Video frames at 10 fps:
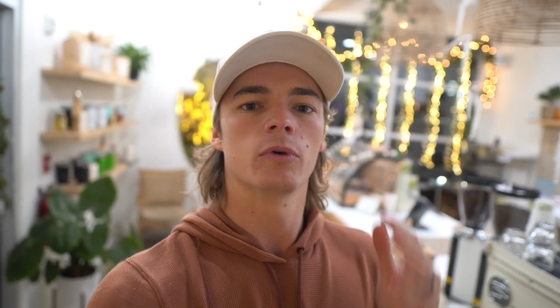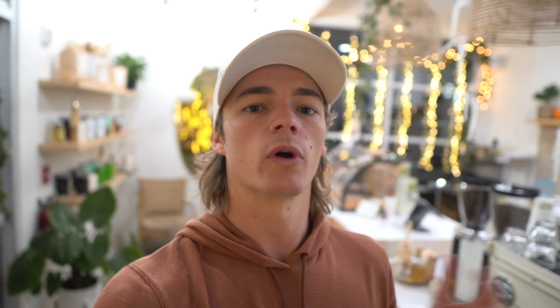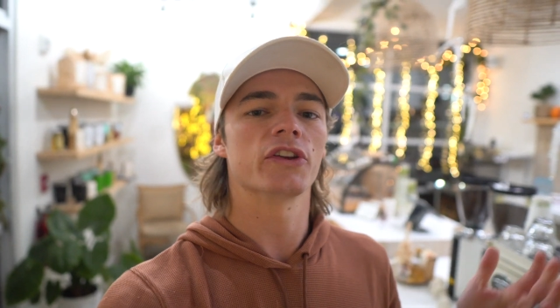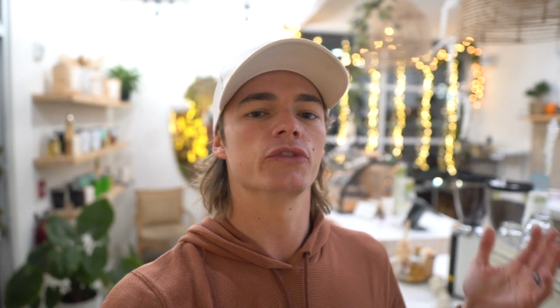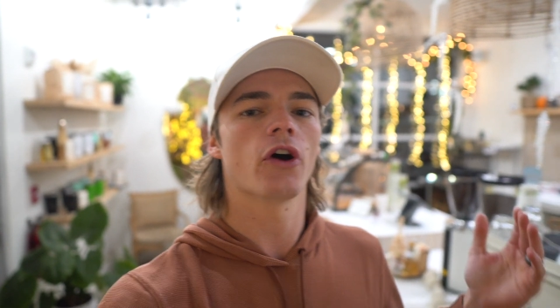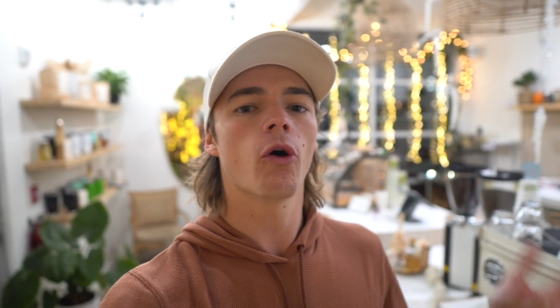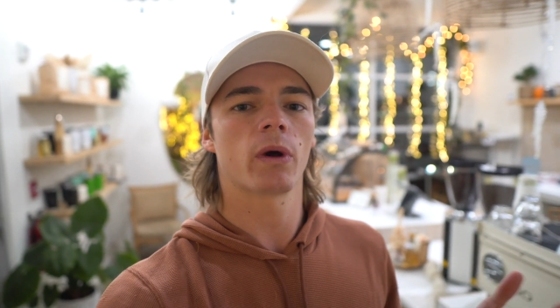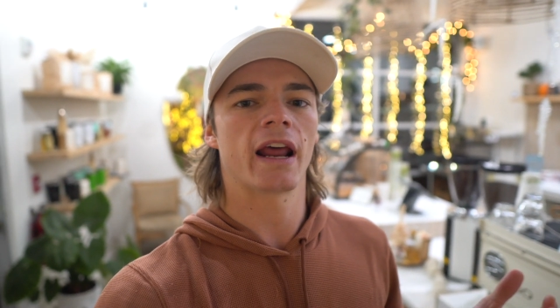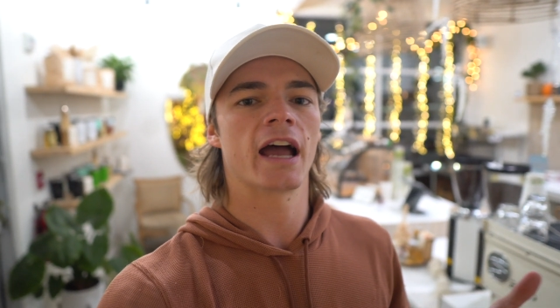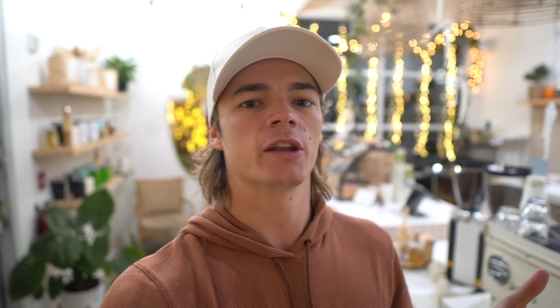but what you don't
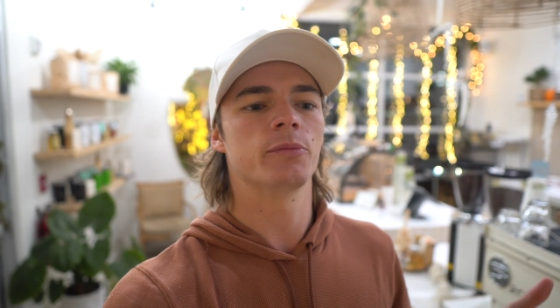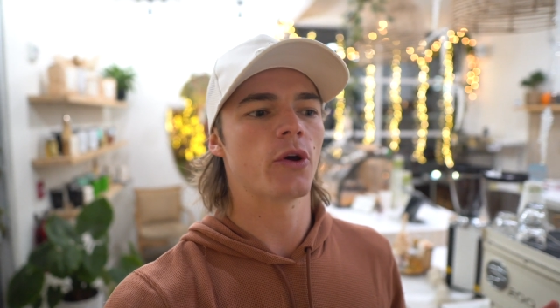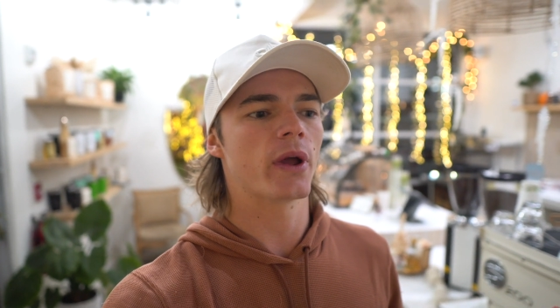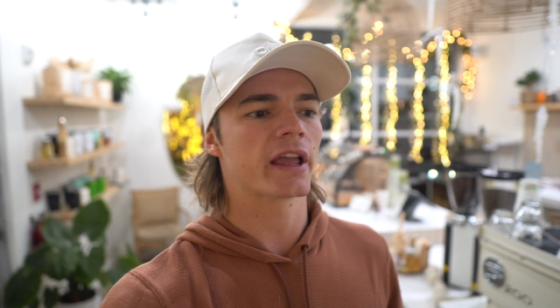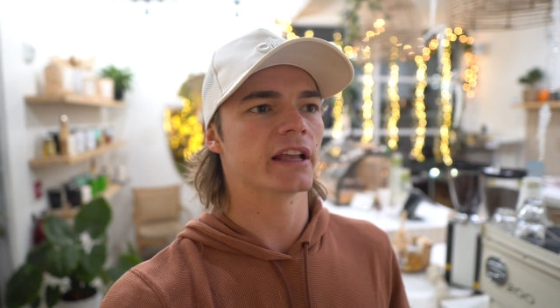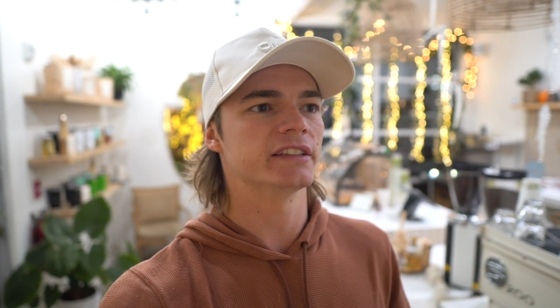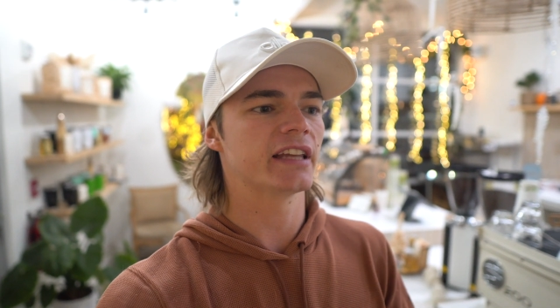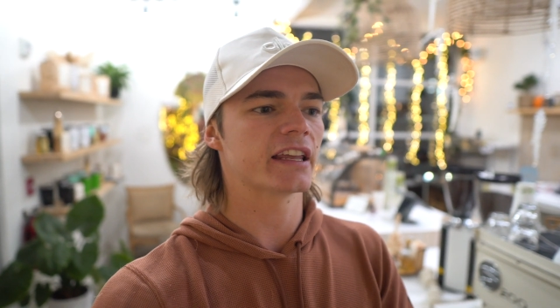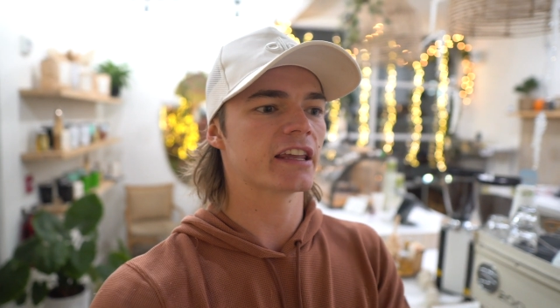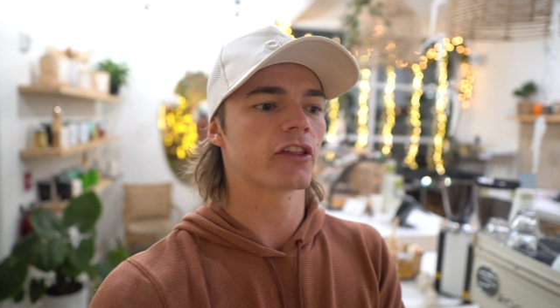want to end up doing is
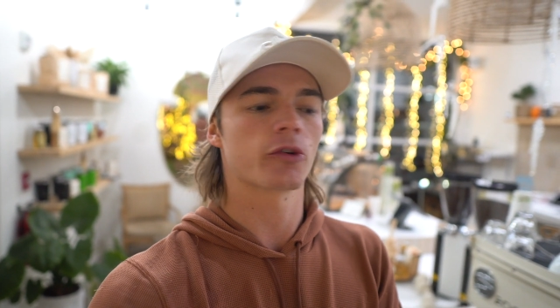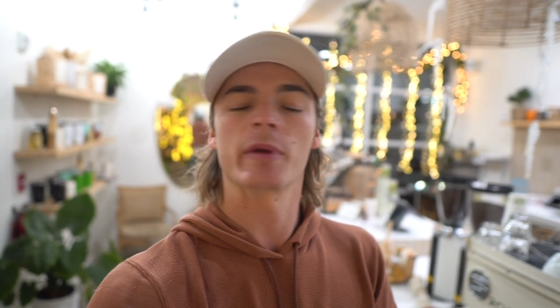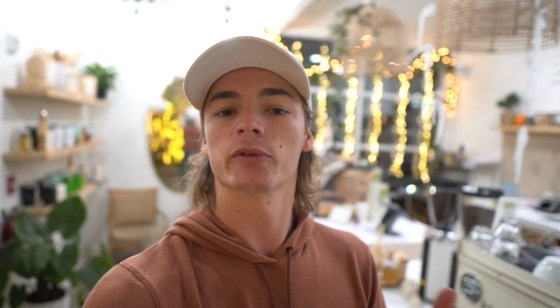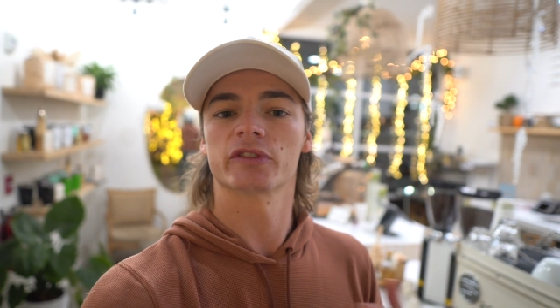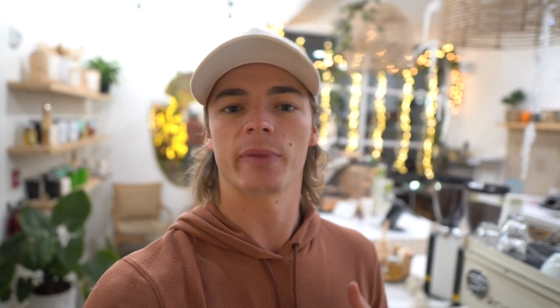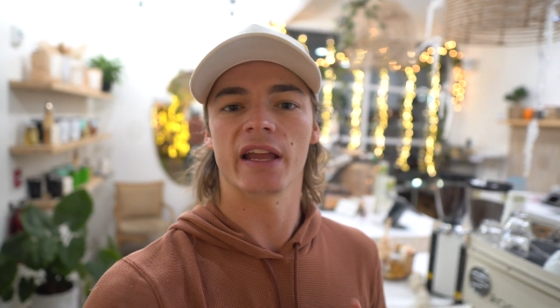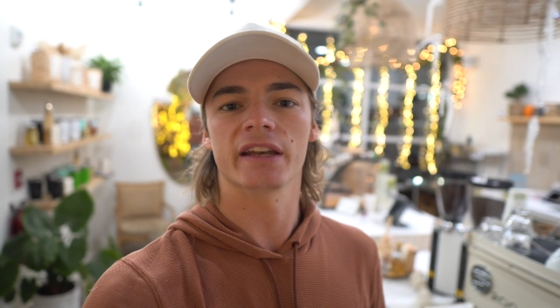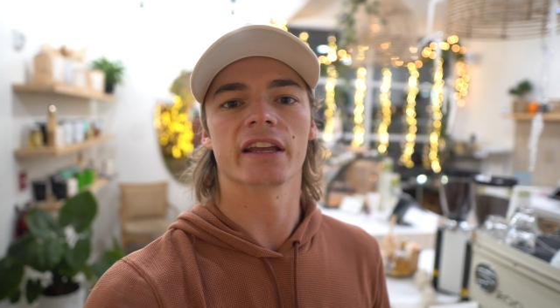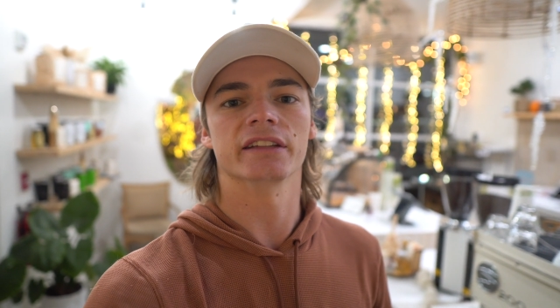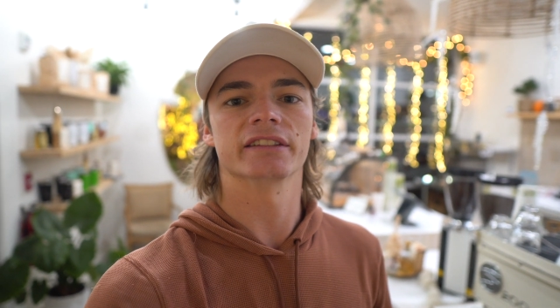taking other people's
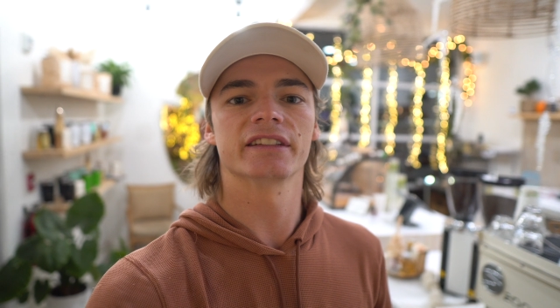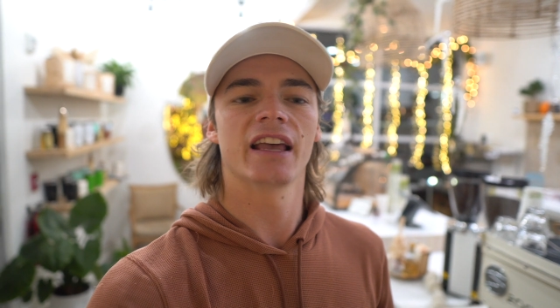opinions